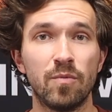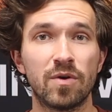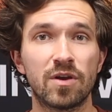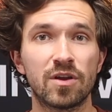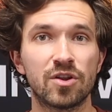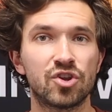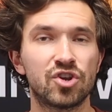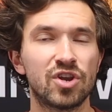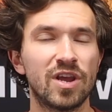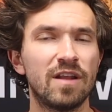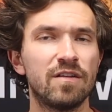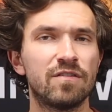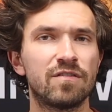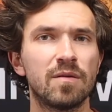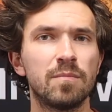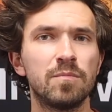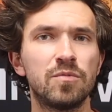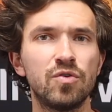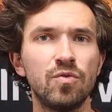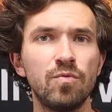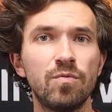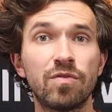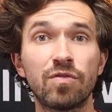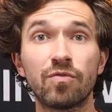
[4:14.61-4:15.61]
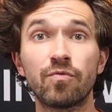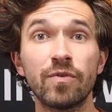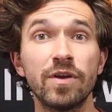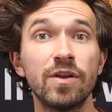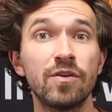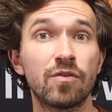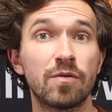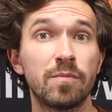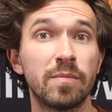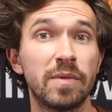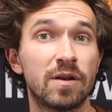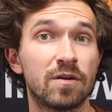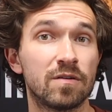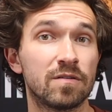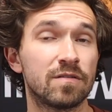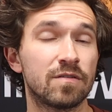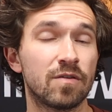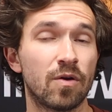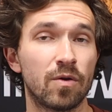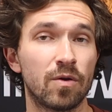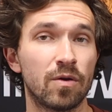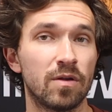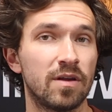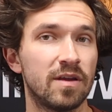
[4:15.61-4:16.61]
We could change them to 300 meters
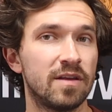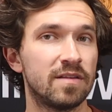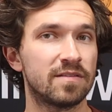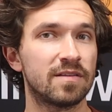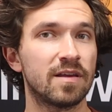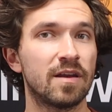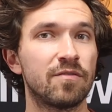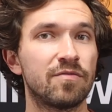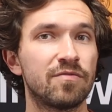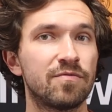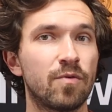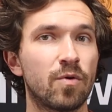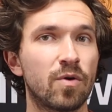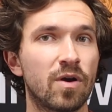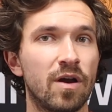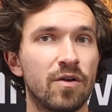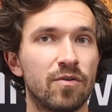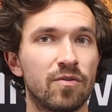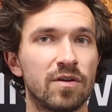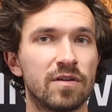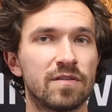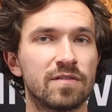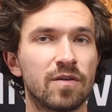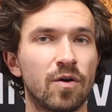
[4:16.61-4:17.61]
total instead of 400.